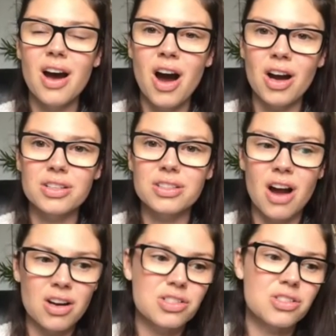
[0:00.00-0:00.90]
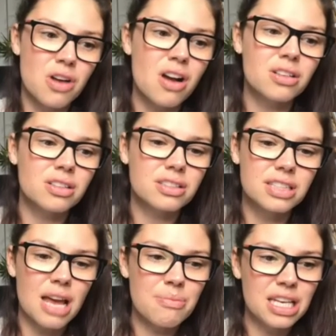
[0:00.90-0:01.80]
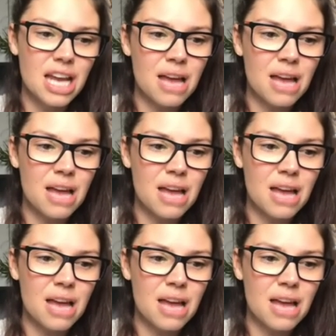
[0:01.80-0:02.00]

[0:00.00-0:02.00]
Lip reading: our struggles. I mean,